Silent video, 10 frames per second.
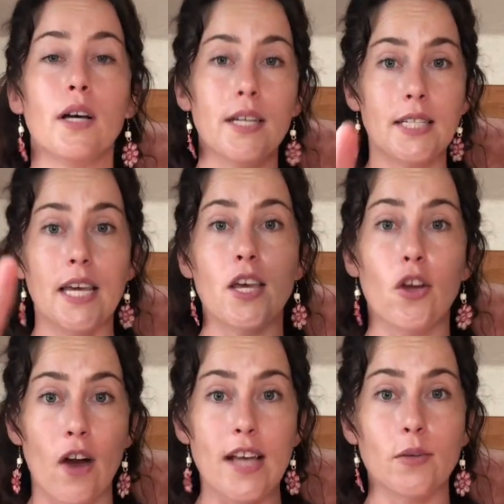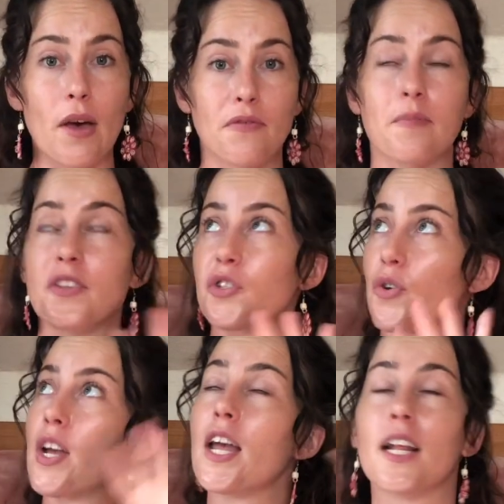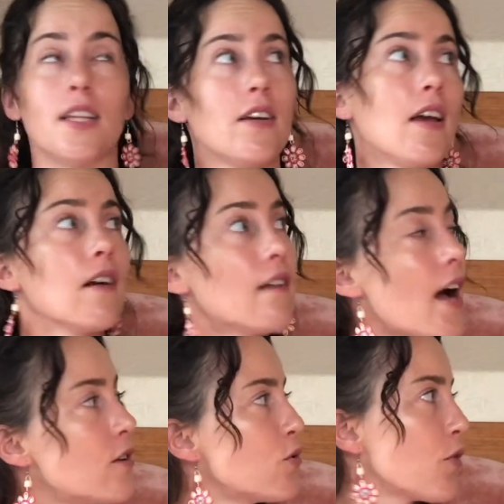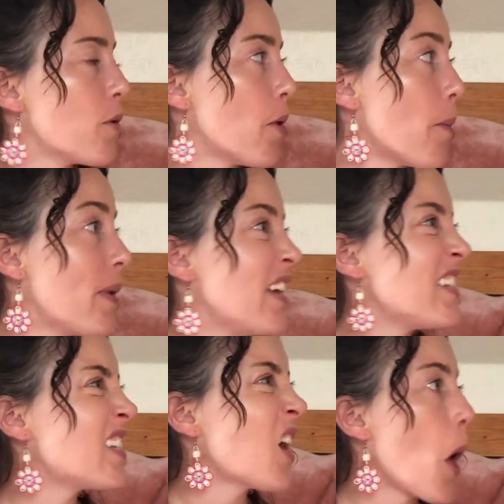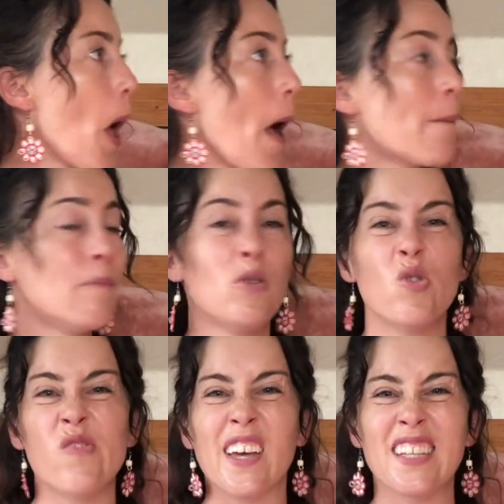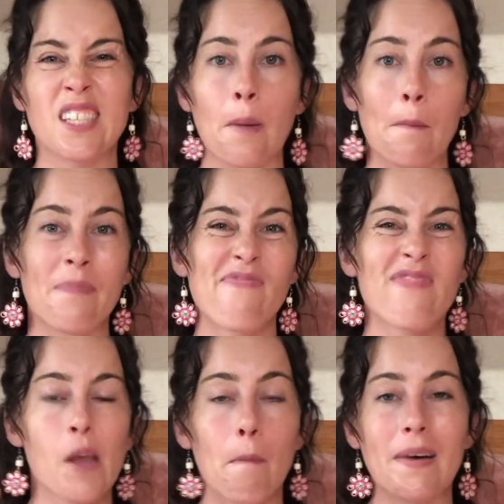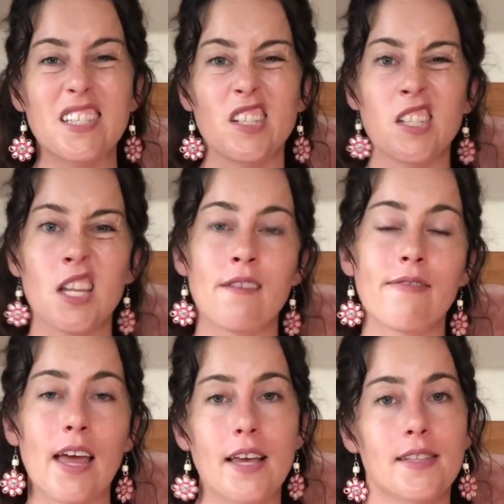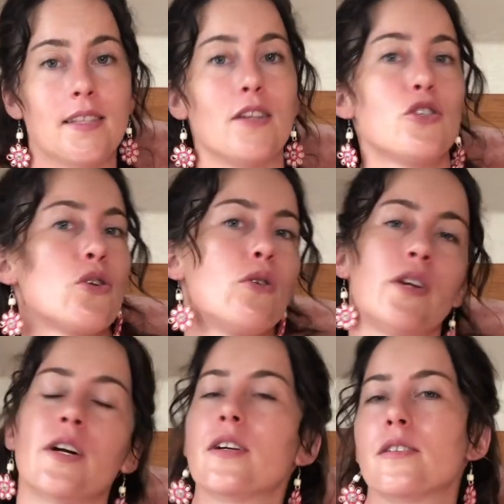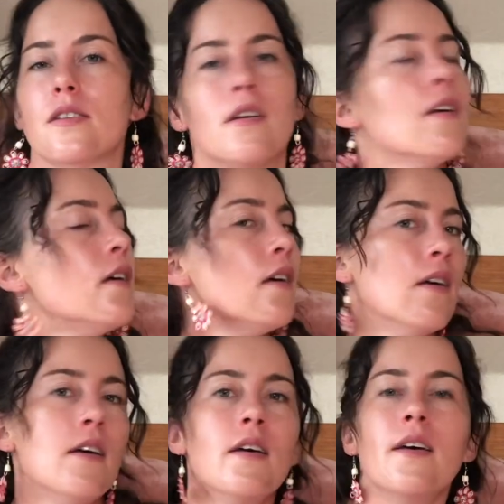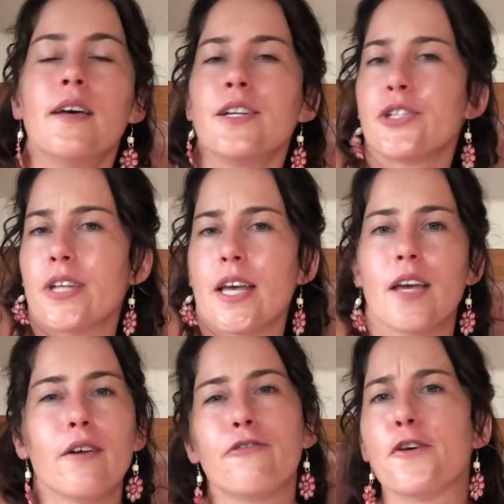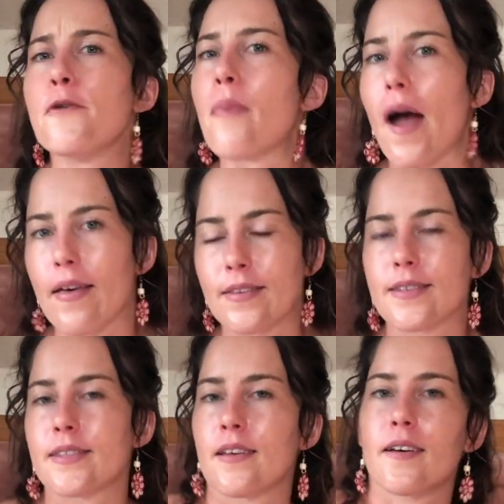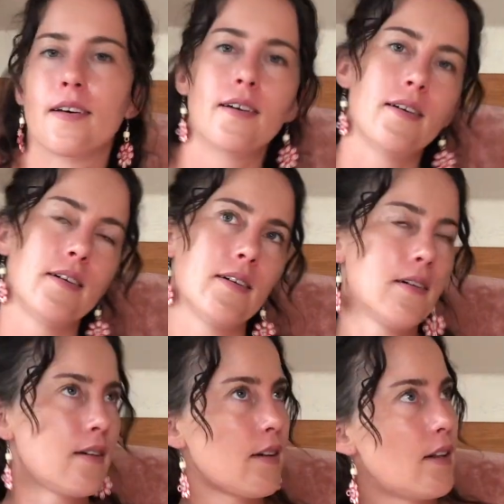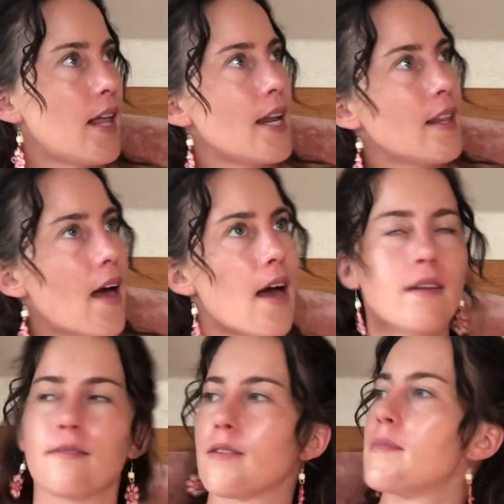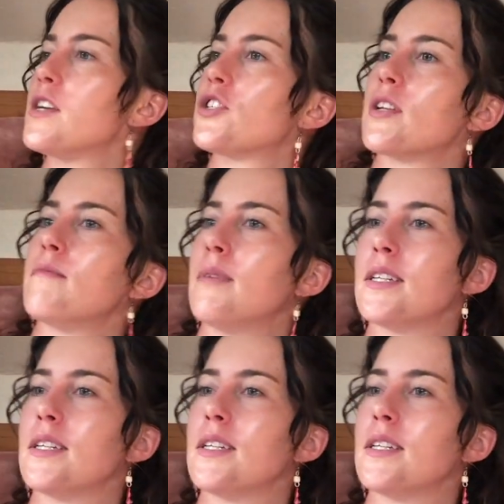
taking your eyes away from the screen and looking around for a moment, moving some muscles in the face and the shoulders. Just taking a few breaths, letting that information be